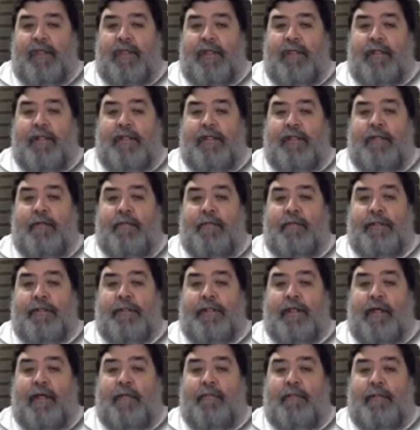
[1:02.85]
It stops
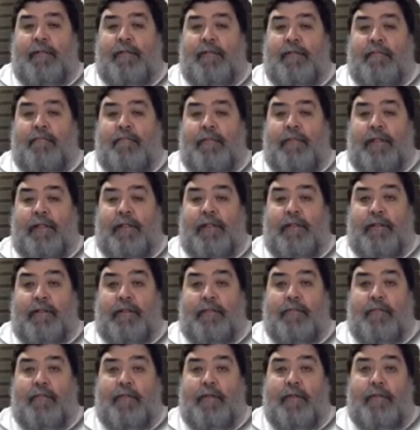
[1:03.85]
the applicant being
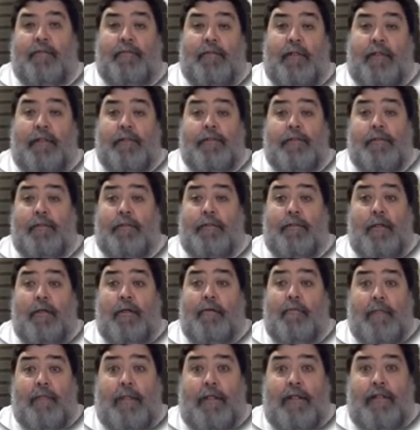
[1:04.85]
in migration no
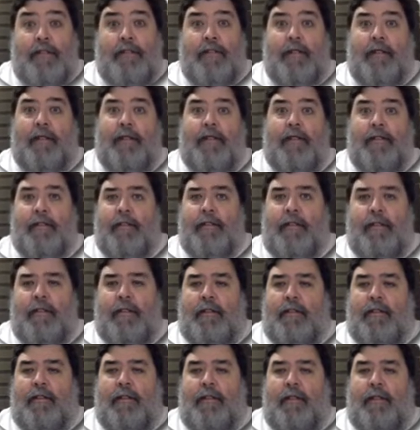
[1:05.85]
man's land
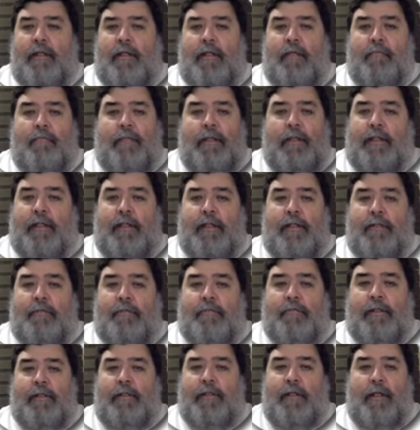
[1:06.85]
and being
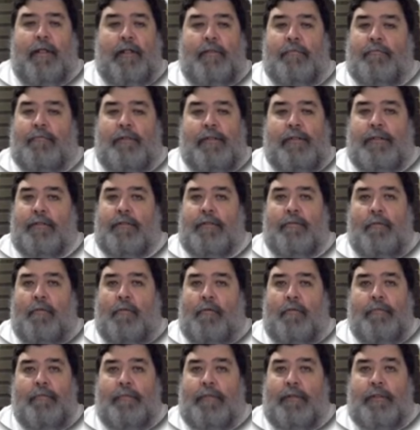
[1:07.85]
at risk
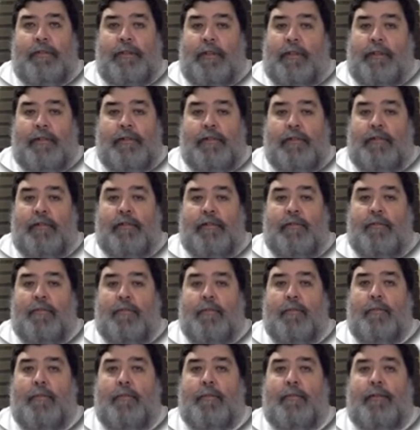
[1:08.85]
of detention
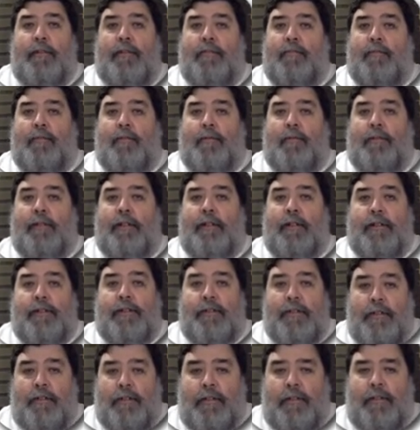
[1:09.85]
or
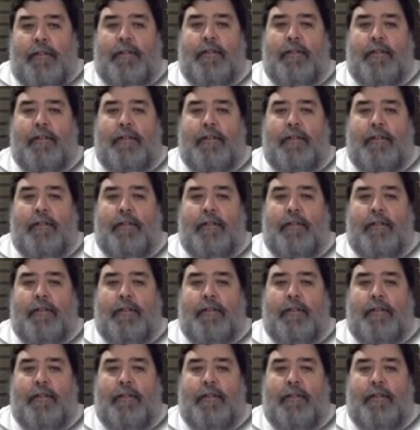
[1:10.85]
deportation.